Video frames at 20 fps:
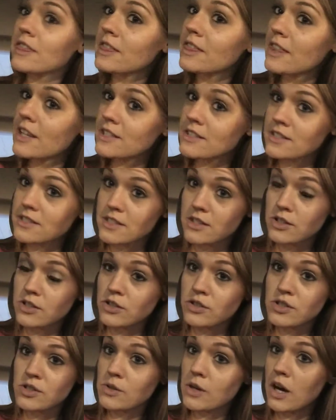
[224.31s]
this is a
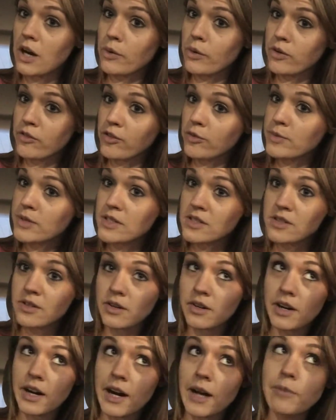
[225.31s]
little too awkward for me,
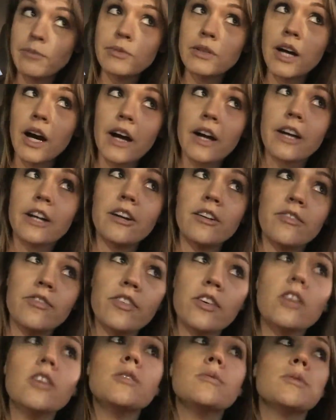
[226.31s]
so I'm not gonna
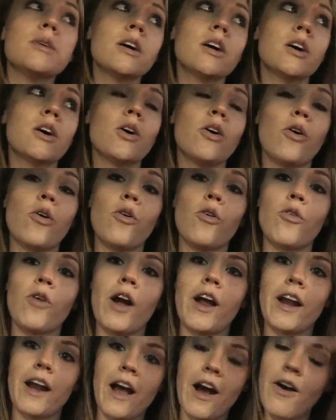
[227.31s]
film
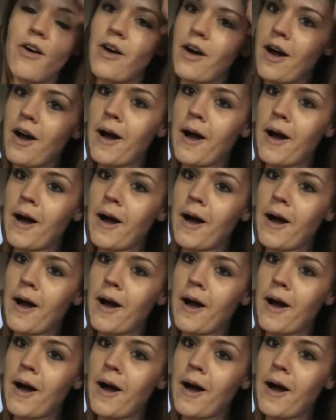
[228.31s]
right now.